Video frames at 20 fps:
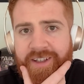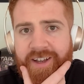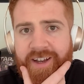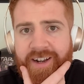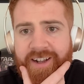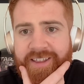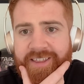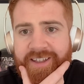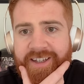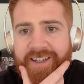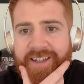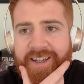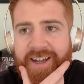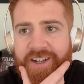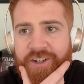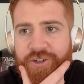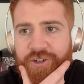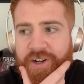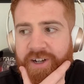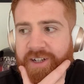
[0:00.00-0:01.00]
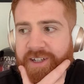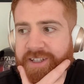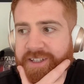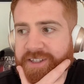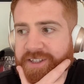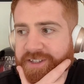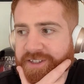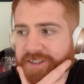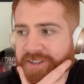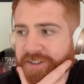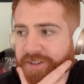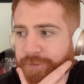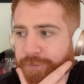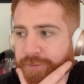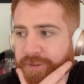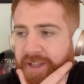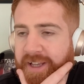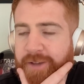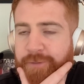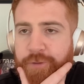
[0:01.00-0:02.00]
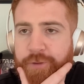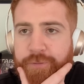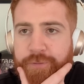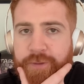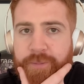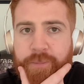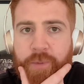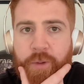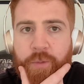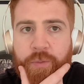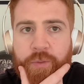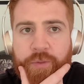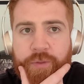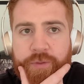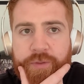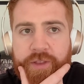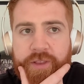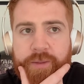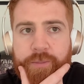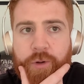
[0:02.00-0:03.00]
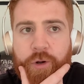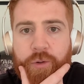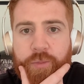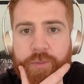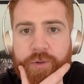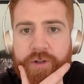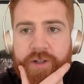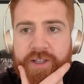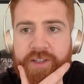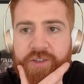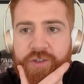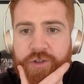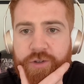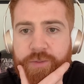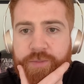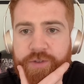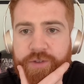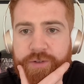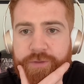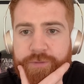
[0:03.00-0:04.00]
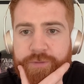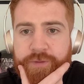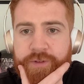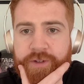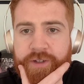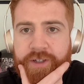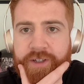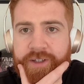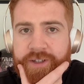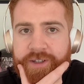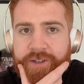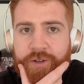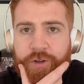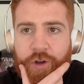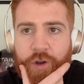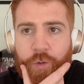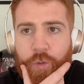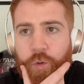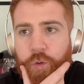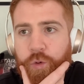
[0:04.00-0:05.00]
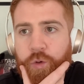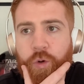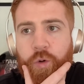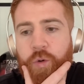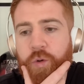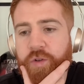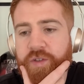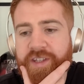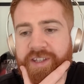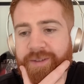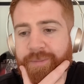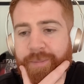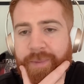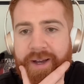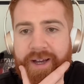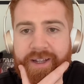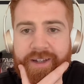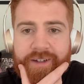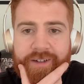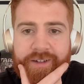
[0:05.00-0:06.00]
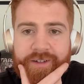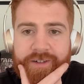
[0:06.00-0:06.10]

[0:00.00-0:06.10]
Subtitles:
And I think Agile is flavour of the month at the moment in terms of all courses are bad.